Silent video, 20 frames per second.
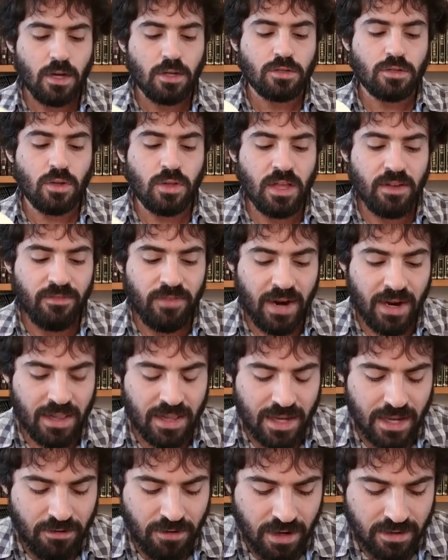So they
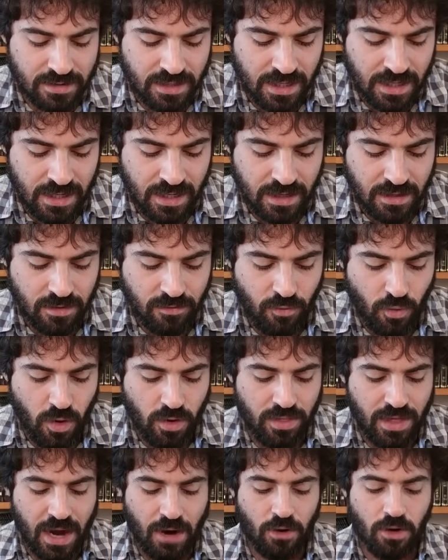finally get around to eating in the
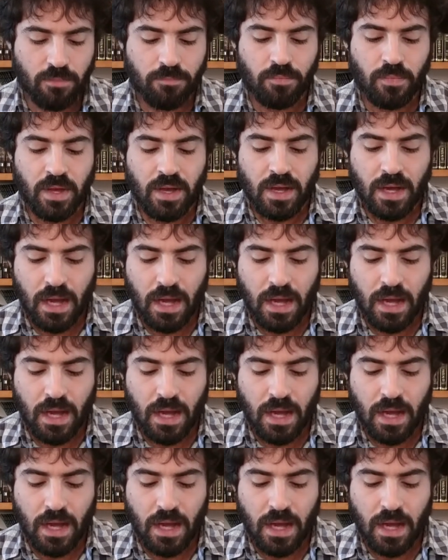fourth hour.